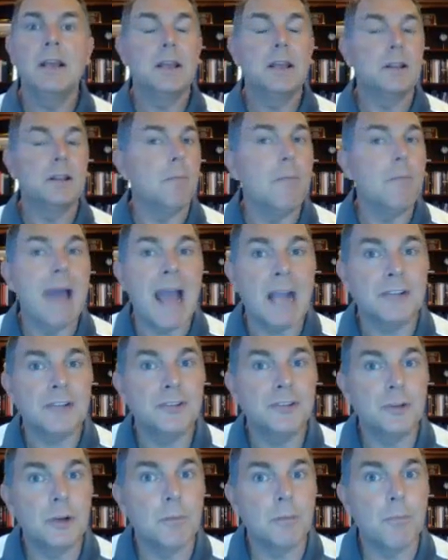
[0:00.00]
the max
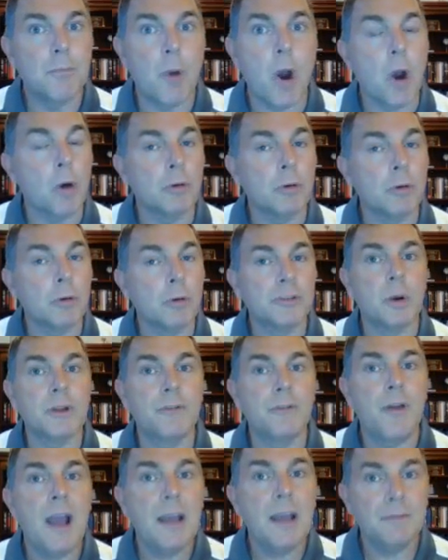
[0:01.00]
you could borrow is
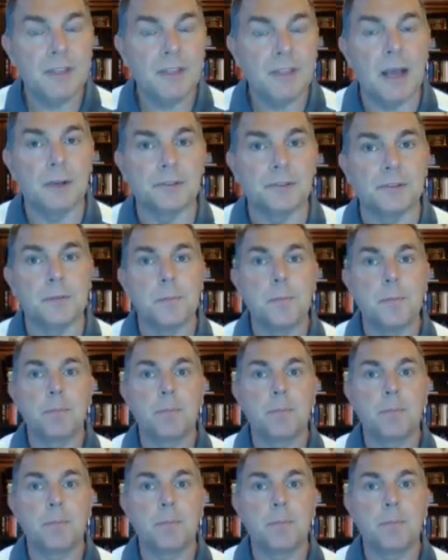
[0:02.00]
25,000.